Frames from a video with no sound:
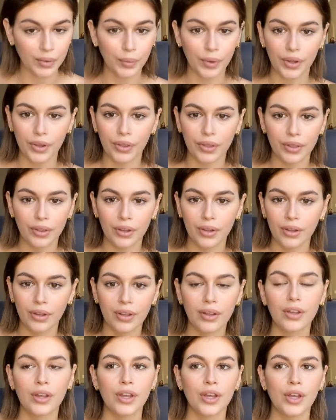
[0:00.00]
and again with
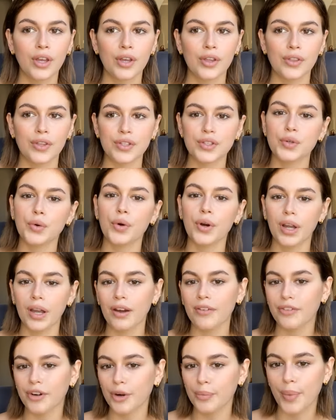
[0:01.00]
the
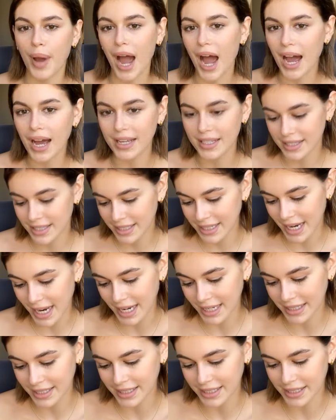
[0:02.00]
story of her
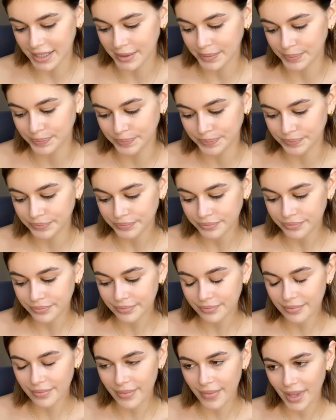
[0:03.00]
past. And um,
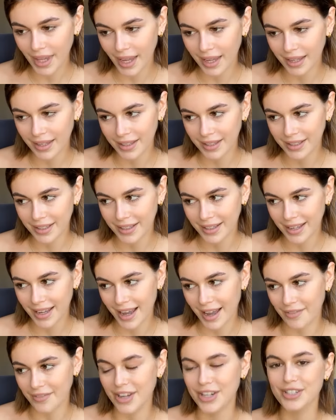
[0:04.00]

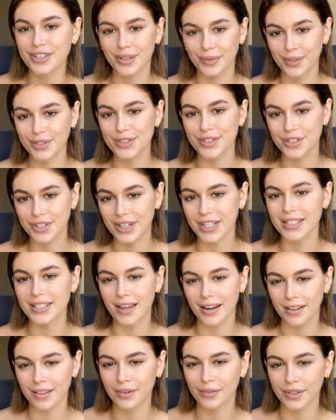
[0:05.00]
eventually, once
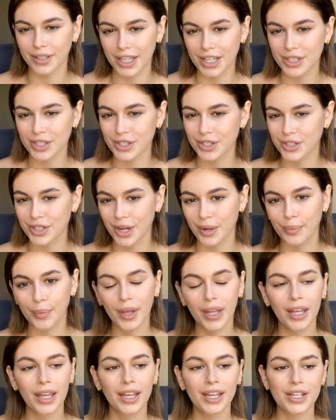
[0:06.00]
she gets out of the
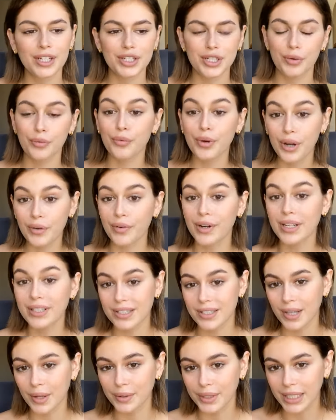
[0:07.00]
relationship, she
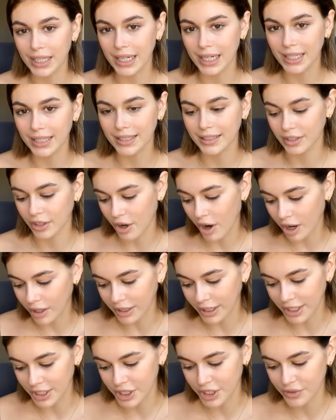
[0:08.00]
rereads Lolita in
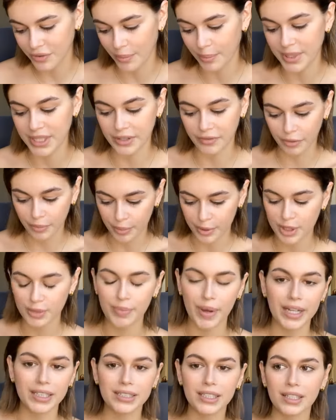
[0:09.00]
college from a
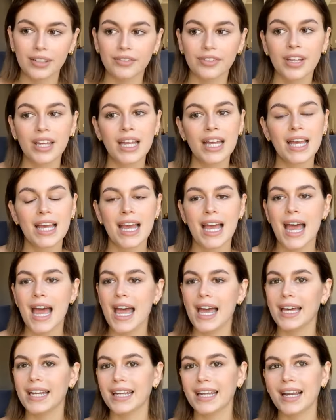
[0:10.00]
different perspective.
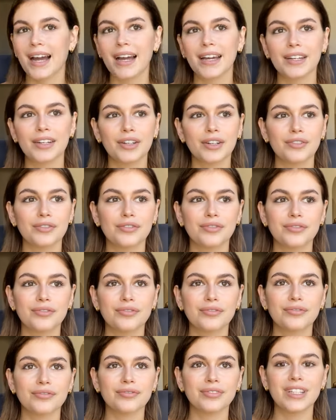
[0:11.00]
And it kind
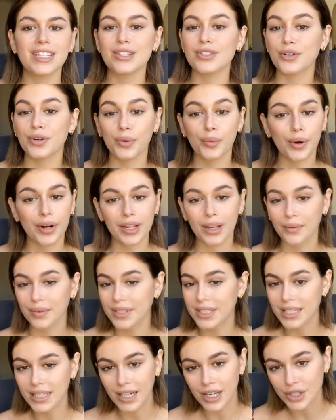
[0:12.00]
of leads her to
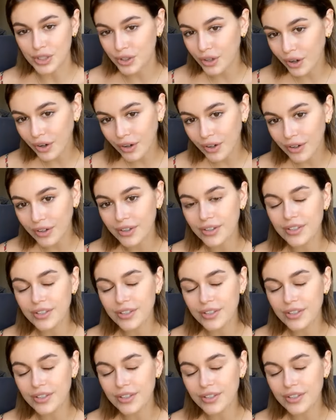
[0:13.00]
working with teenage